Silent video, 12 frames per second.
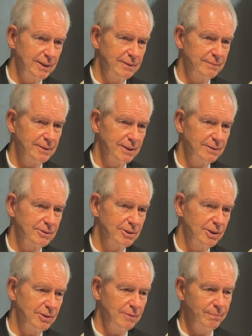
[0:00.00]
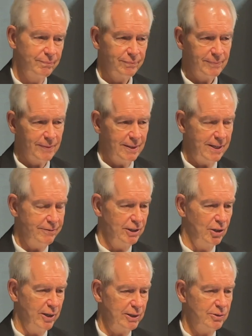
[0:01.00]
And so even
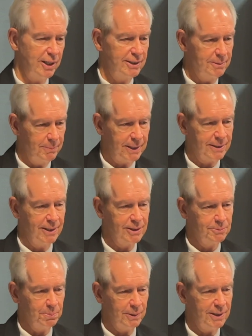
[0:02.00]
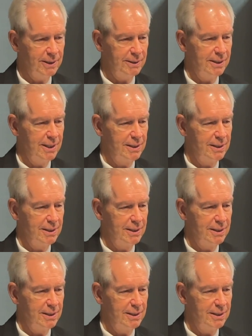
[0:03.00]
though I tried to make things pretty